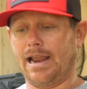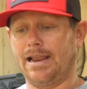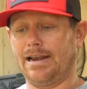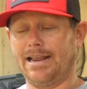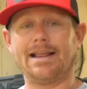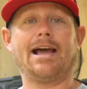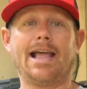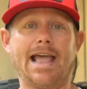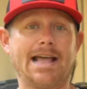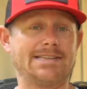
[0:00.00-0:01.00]
And it
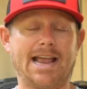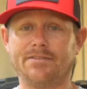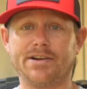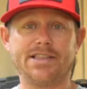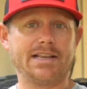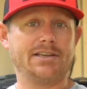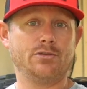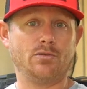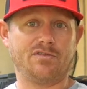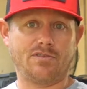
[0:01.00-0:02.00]
has everything to
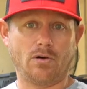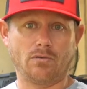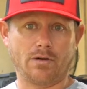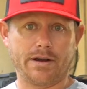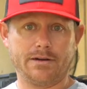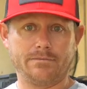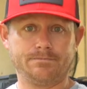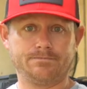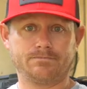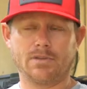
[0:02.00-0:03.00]
do with fall rate.
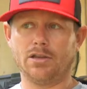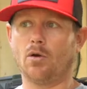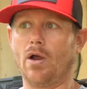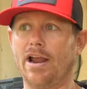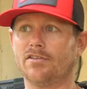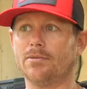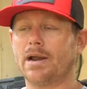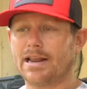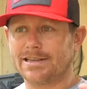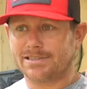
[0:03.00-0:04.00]
You know,
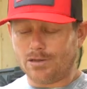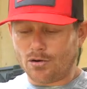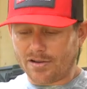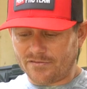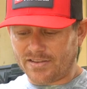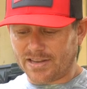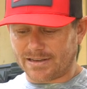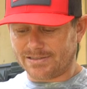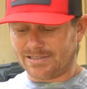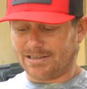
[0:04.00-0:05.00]
everybody is so
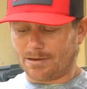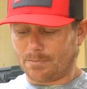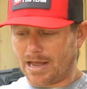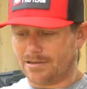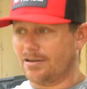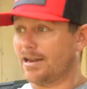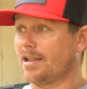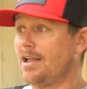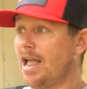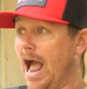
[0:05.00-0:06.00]
convinced in their mind. They're like,
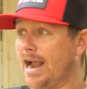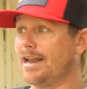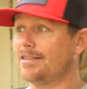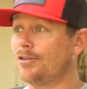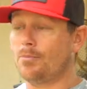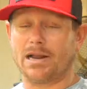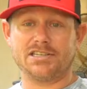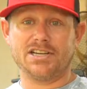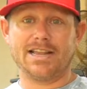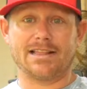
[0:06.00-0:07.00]
I got to throw my
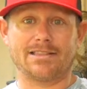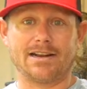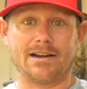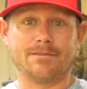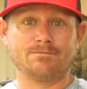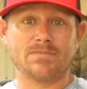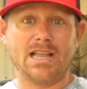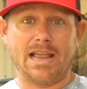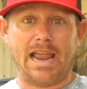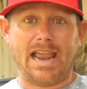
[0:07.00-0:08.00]
jig out there,
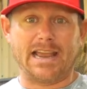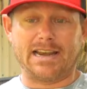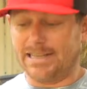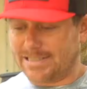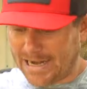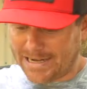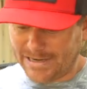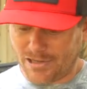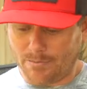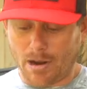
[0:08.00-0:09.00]
and it's got to
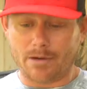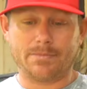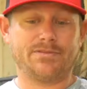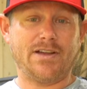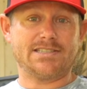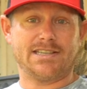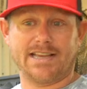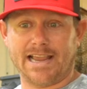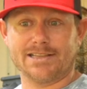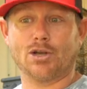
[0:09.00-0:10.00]
get to the bottom as fast as
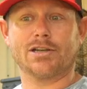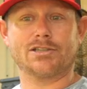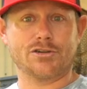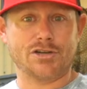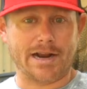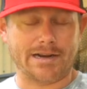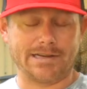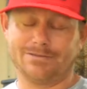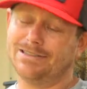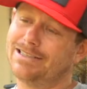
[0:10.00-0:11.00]
it can so I can start dragging
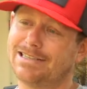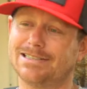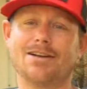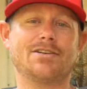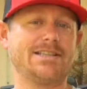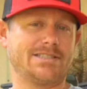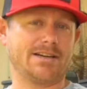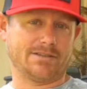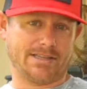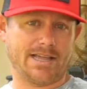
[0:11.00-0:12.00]
it. Well, that's not
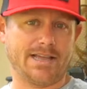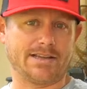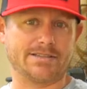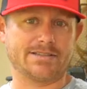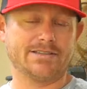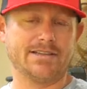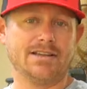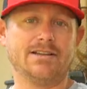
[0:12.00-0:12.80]
necessarily the case.